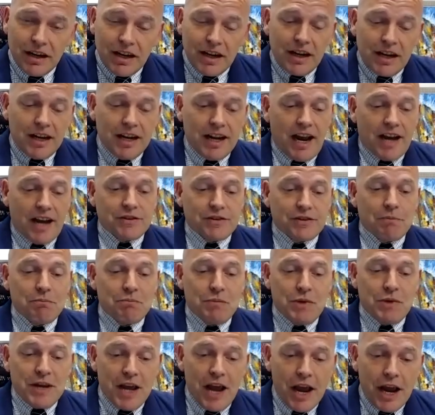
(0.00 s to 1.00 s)
He has a
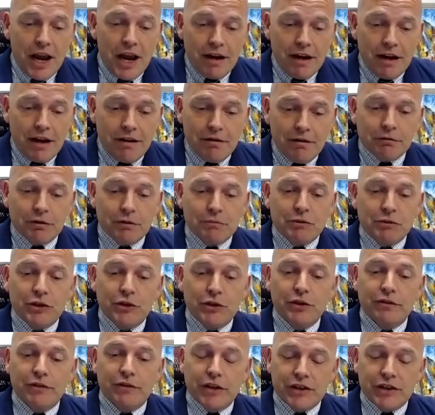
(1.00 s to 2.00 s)
BA from the
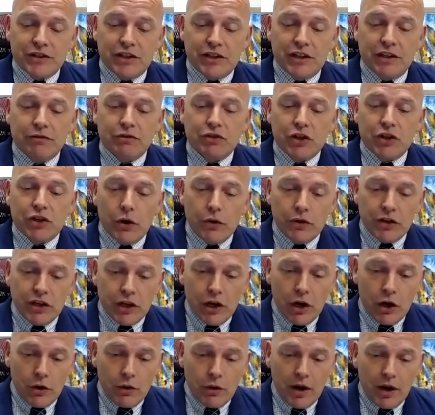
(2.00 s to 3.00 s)
University of
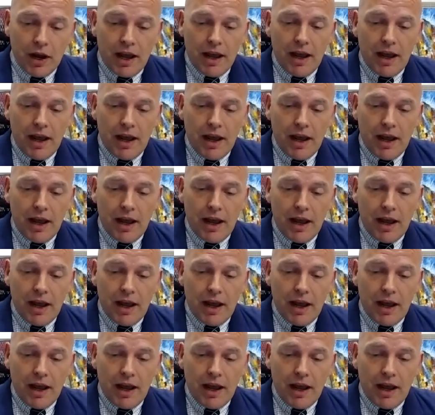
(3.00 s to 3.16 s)
Tokyo